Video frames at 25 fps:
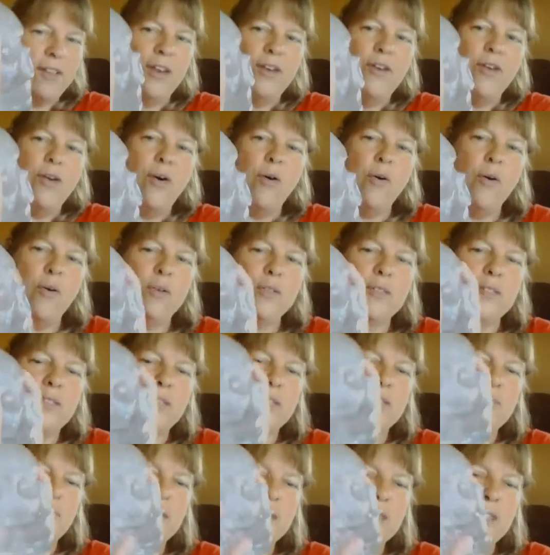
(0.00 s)
And the nose,
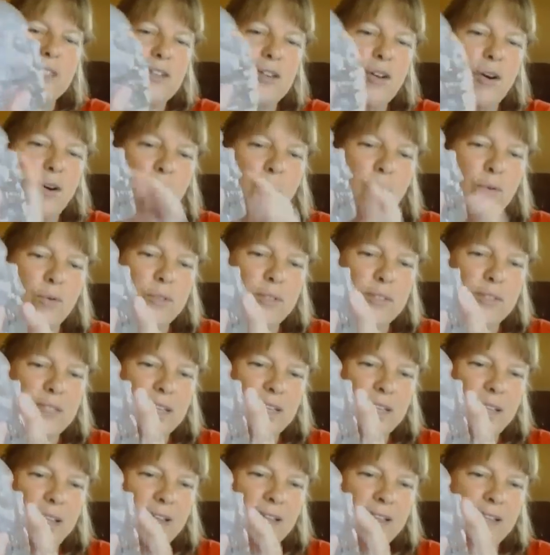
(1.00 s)
this one's nose,
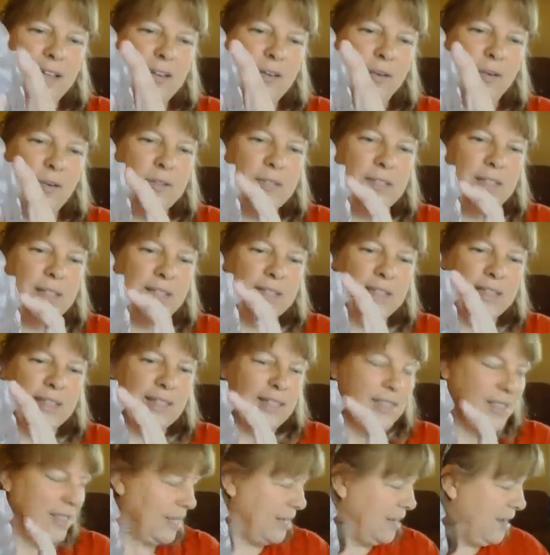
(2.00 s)
like the nose doesn't
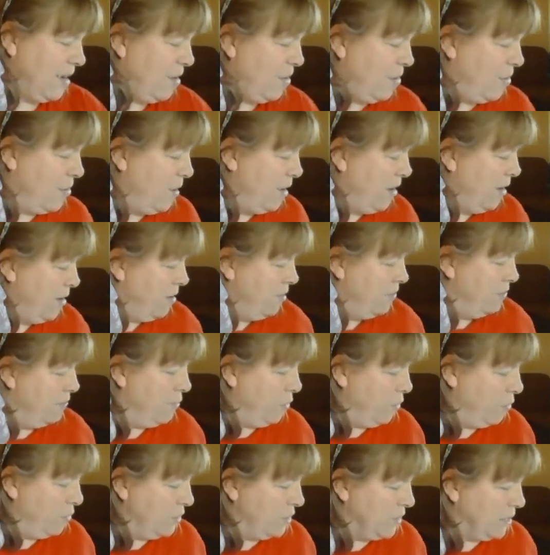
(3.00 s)
stick out,
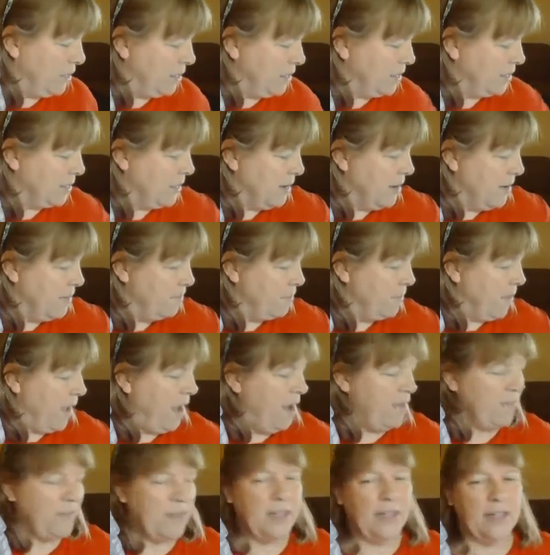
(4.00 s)
versus
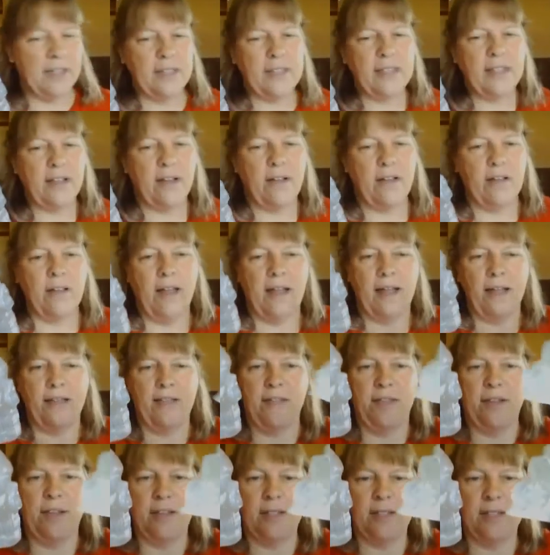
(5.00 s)
having a skull like
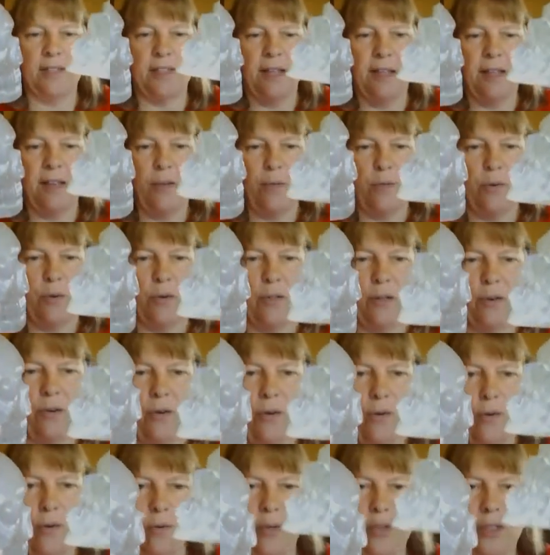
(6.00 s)
this where the
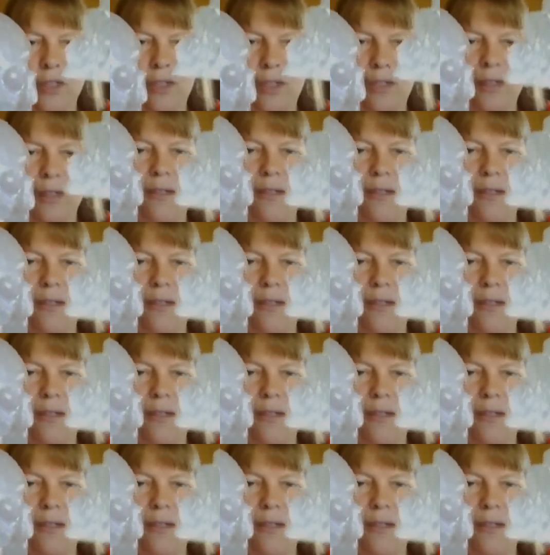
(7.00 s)
nose,